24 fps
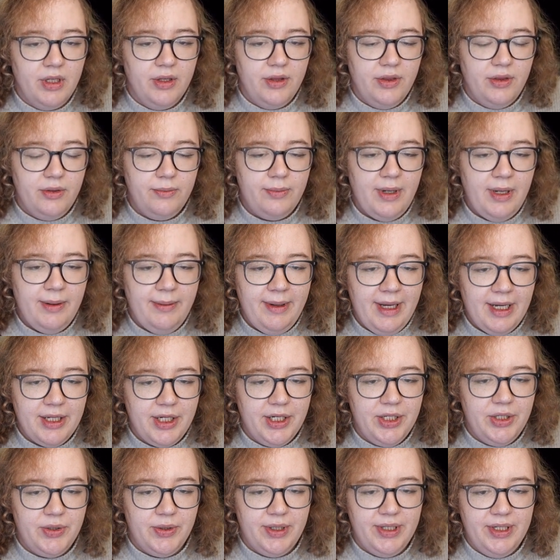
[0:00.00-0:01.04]
the way we
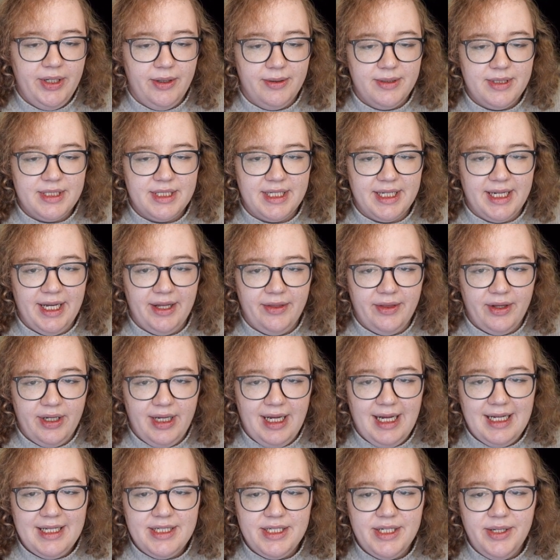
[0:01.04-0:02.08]
actually join nodes together,
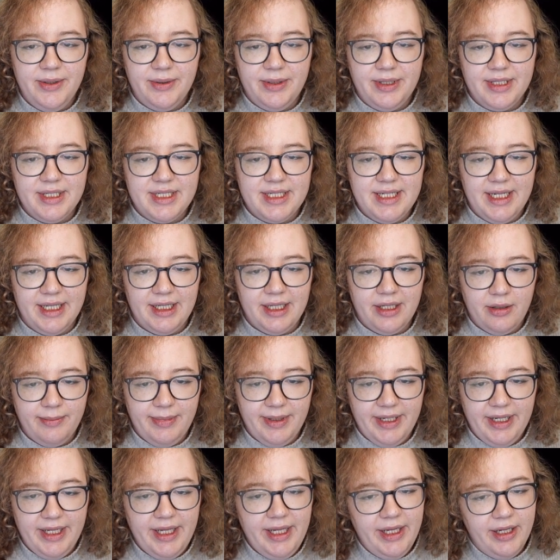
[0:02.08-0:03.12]
as you can see a little
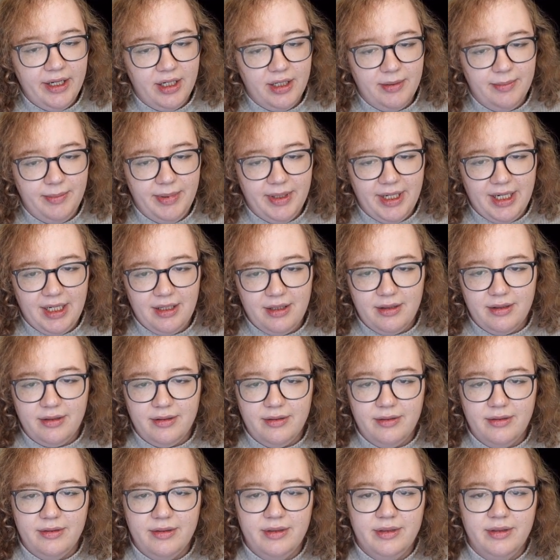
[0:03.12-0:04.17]
bit here, but I'll
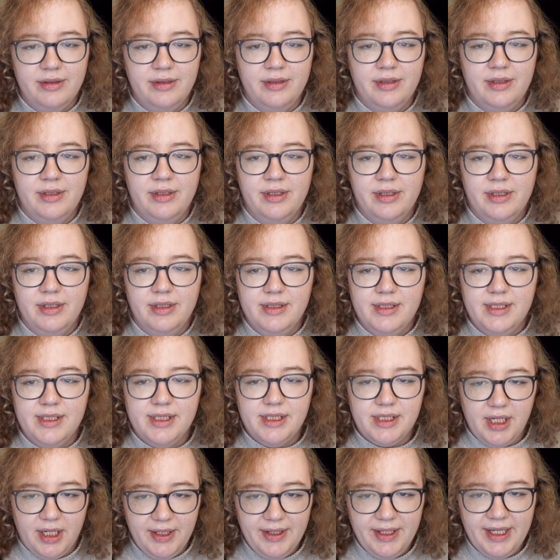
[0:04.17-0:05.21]

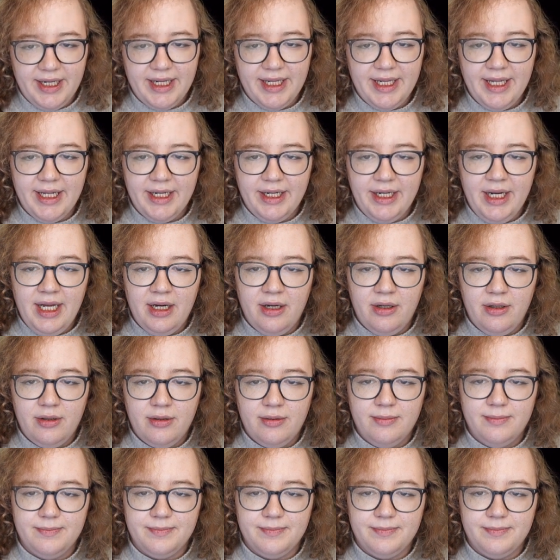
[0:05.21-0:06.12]
start that again now.